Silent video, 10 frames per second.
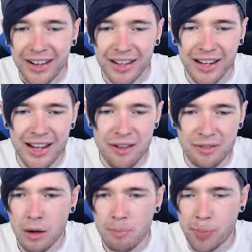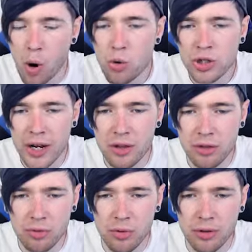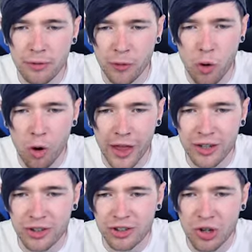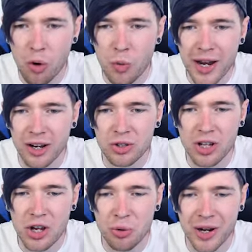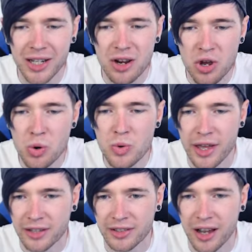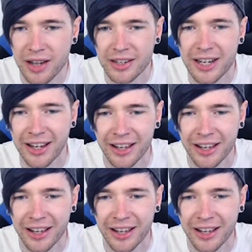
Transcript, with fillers: the leaves are bulging through the floor. That looks so weird. It looks like green goo this side.